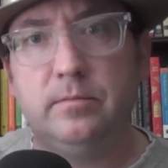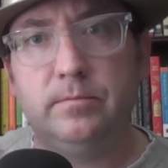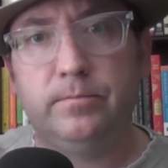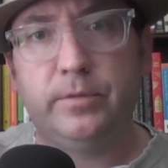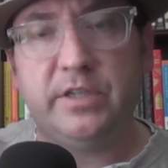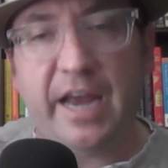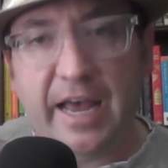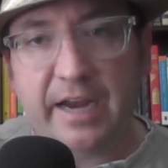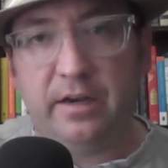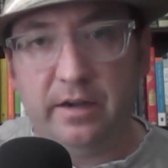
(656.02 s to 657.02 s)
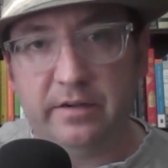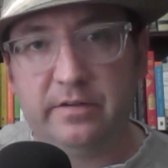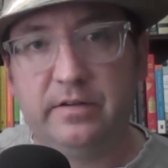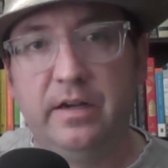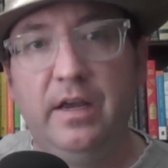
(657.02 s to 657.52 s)

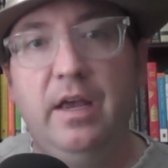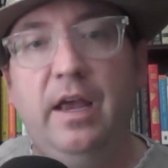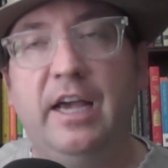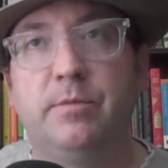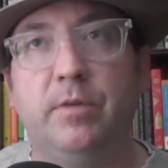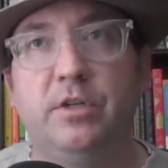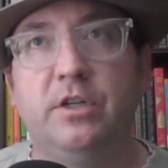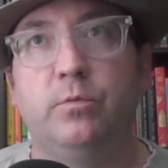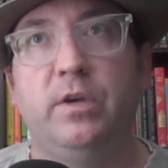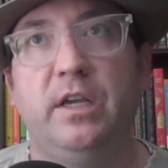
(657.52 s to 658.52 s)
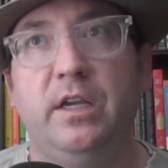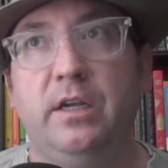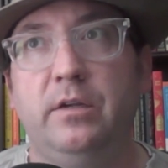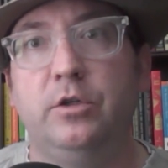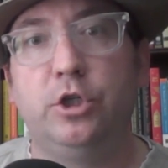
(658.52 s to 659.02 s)
protagonists as much as
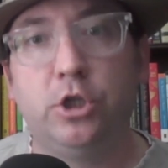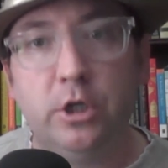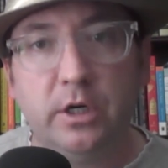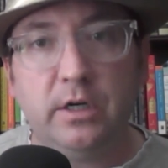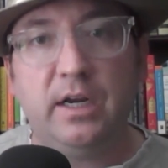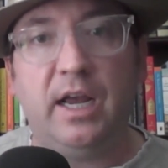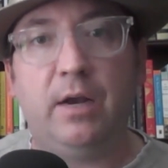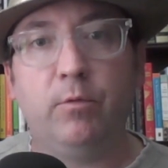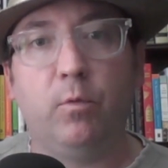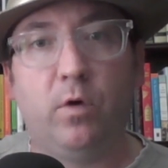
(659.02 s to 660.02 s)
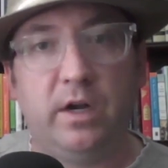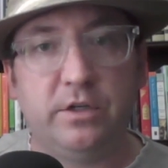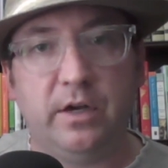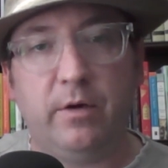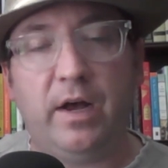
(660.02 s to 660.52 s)
we should and would want
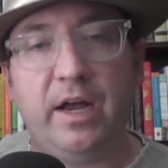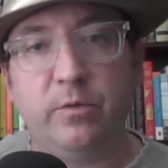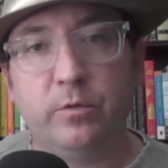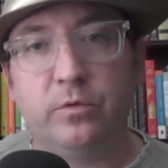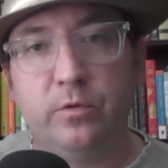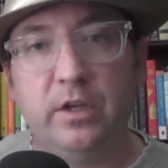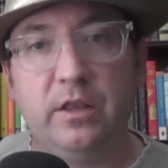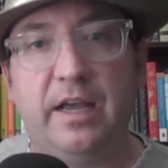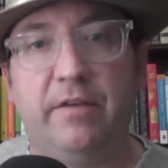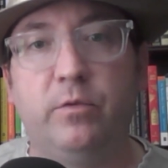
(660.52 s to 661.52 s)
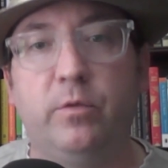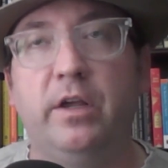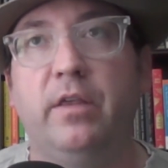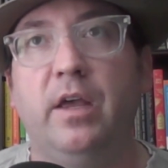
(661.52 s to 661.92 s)
to. I was really left with